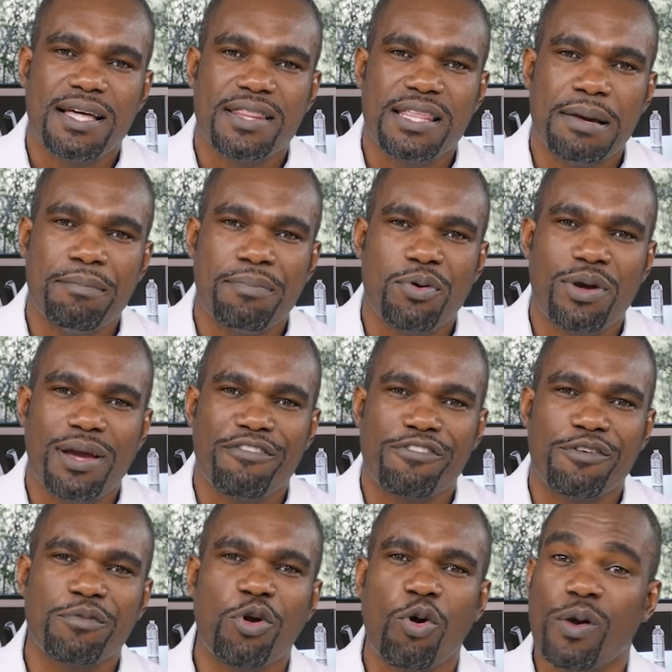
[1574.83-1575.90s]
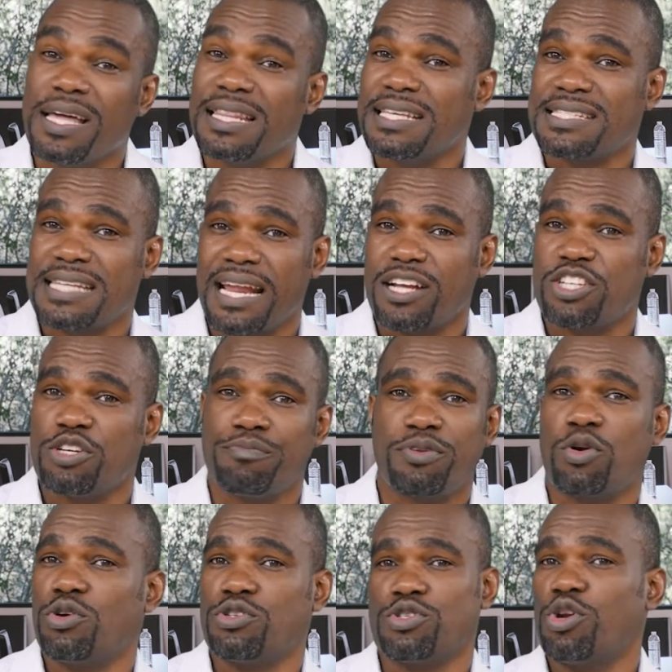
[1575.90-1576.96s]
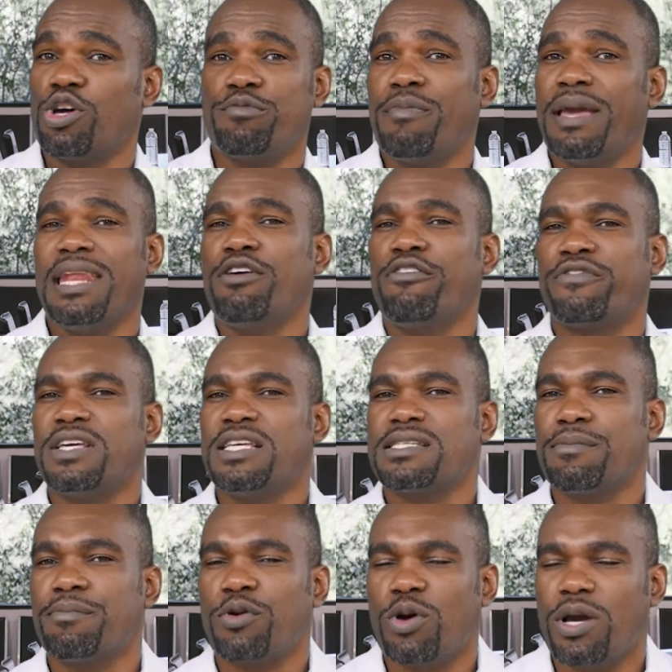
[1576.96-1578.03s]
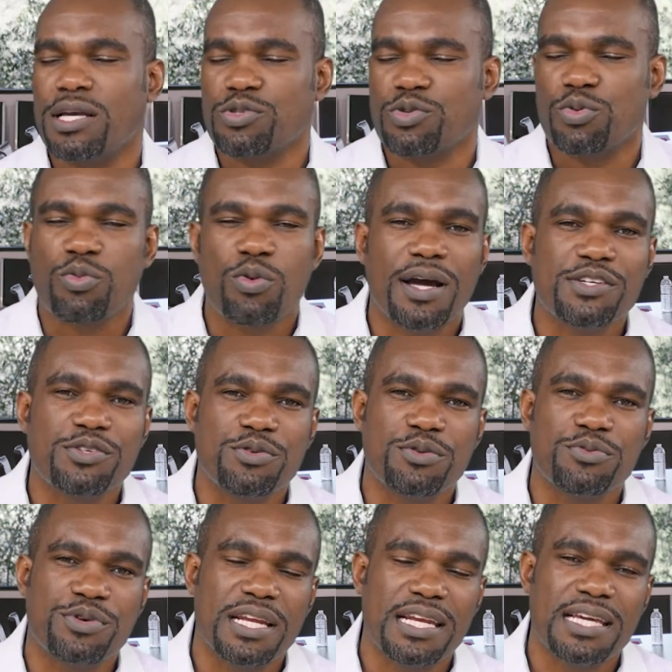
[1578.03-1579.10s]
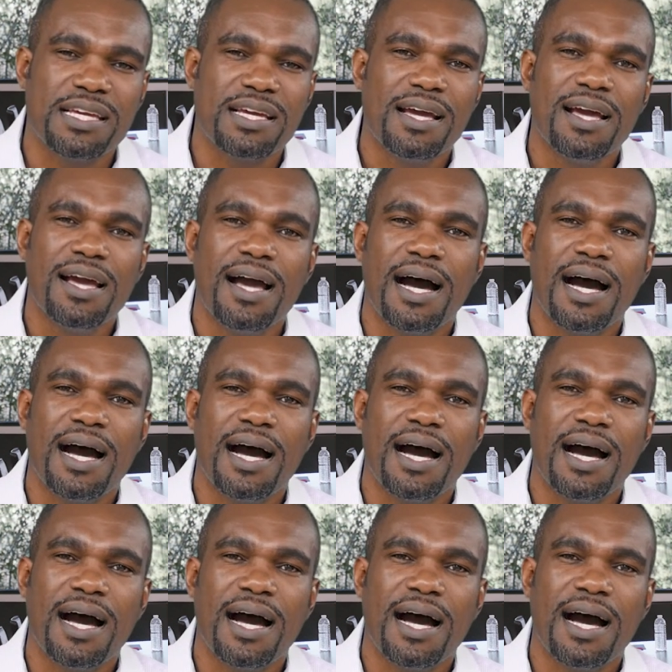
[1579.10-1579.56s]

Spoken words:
the employer from going in this direction, because not many of these employers would want to really